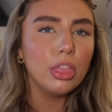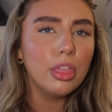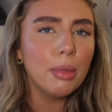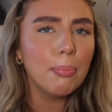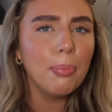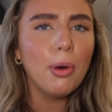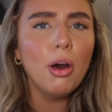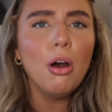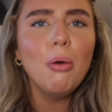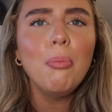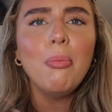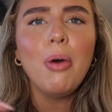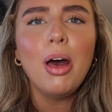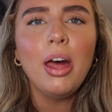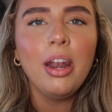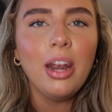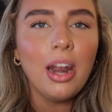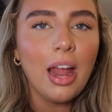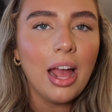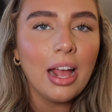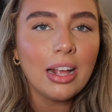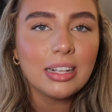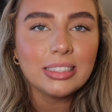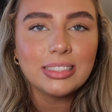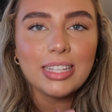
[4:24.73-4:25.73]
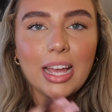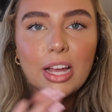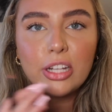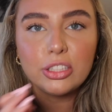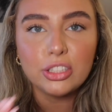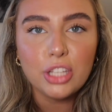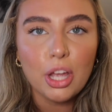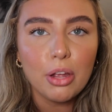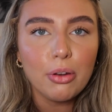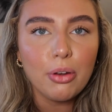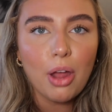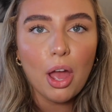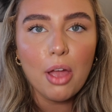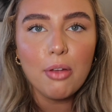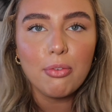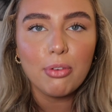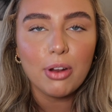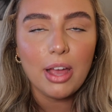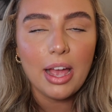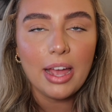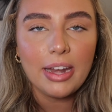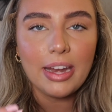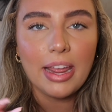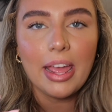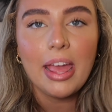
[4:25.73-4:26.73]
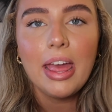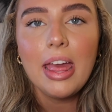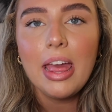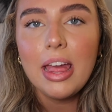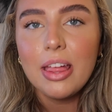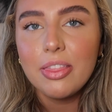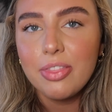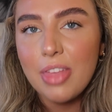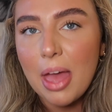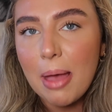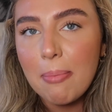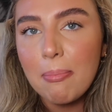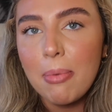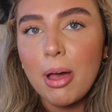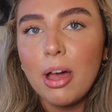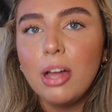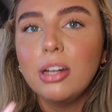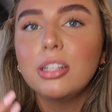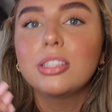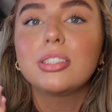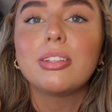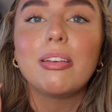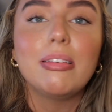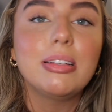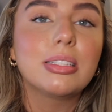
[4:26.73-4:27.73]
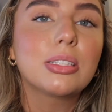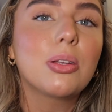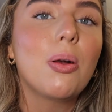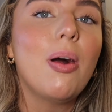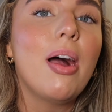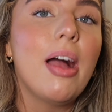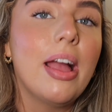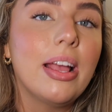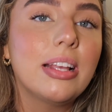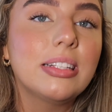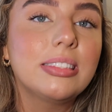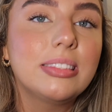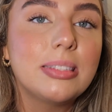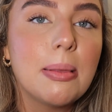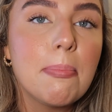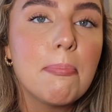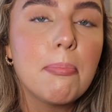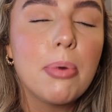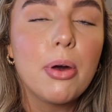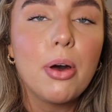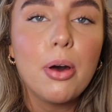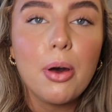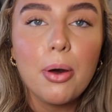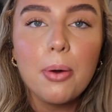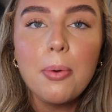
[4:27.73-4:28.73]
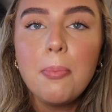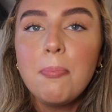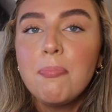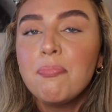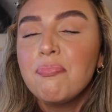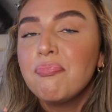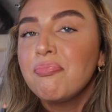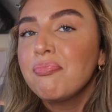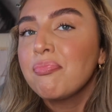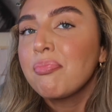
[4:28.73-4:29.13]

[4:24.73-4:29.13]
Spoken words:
The bottom one, like I said, I don't overline it that much, so it's quite simple.